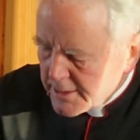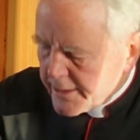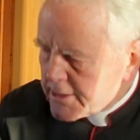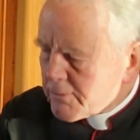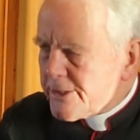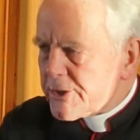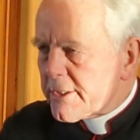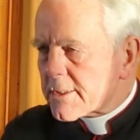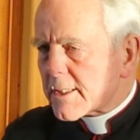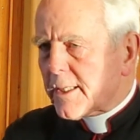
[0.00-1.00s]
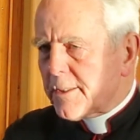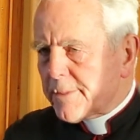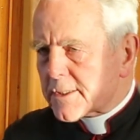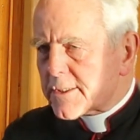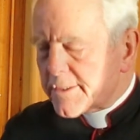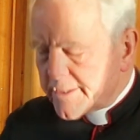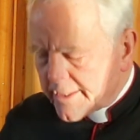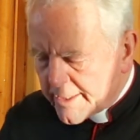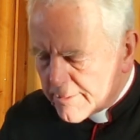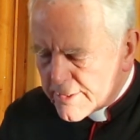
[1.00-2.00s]
It's reaching its climax
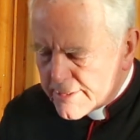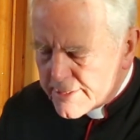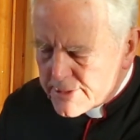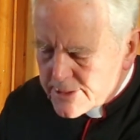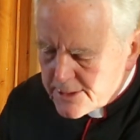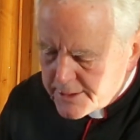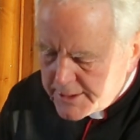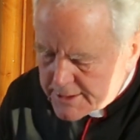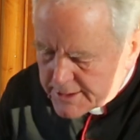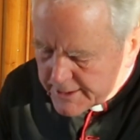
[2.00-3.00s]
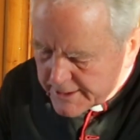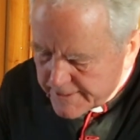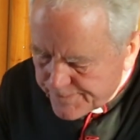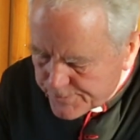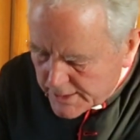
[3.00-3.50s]
today, but it didn't start yesterday.